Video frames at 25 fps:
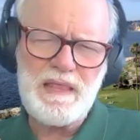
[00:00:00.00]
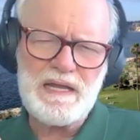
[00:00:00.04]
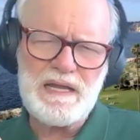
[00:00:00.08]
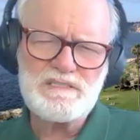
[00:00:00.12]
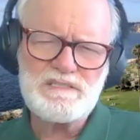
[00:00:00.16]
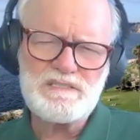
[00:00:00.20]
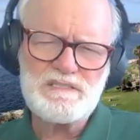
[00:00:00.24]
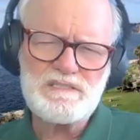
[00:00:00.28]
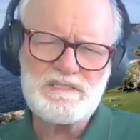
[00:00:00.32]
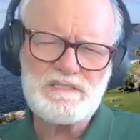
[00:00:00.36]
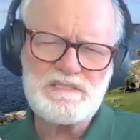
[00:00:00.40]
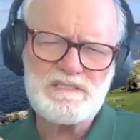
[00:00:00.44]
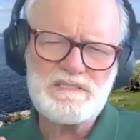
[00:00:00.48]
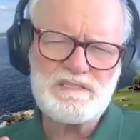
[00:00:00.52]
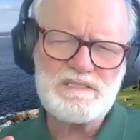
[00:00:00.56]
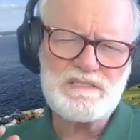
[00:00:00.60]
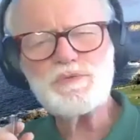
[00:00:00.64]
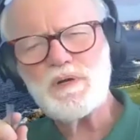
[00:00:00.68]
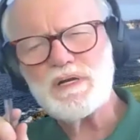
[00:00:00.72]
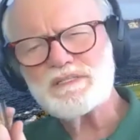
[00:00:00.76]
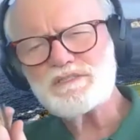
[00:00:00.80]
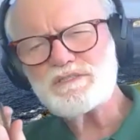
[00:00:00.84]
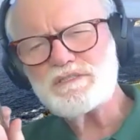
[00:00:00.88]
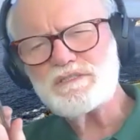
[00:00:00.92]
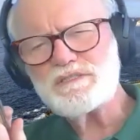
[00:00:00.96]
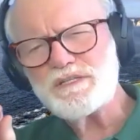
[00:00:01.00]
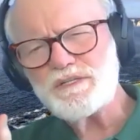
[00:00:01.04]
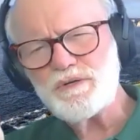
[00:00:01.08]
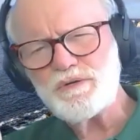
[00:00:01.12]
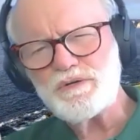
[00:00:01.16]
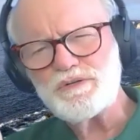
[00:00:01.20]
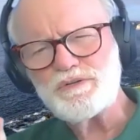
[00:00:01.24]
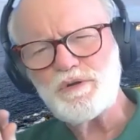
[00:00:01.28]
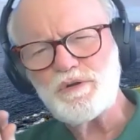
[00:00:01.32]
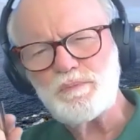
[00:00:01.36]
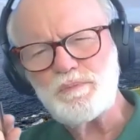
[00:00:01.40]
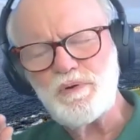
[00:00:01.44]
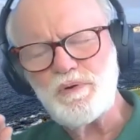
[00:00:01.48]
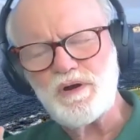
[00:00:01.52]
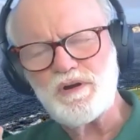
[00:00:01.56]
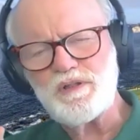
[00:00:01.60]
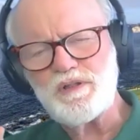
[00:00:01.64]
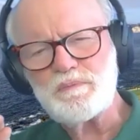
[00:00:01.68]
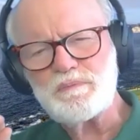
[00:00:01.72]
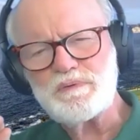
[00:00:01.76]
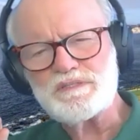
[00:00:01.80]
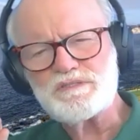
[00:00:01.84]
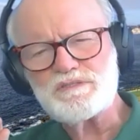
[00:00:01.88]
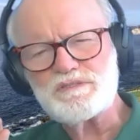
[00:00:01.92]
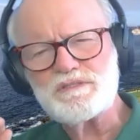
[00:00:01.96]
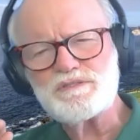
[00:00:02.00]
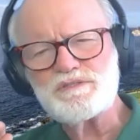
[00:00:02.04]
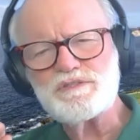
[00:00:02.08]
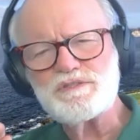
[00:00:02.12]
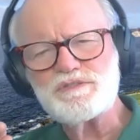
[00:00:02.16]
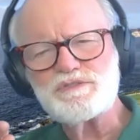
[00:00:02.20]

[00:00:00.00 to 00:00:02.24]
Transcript: I'd say, here's what I see you and your part of the business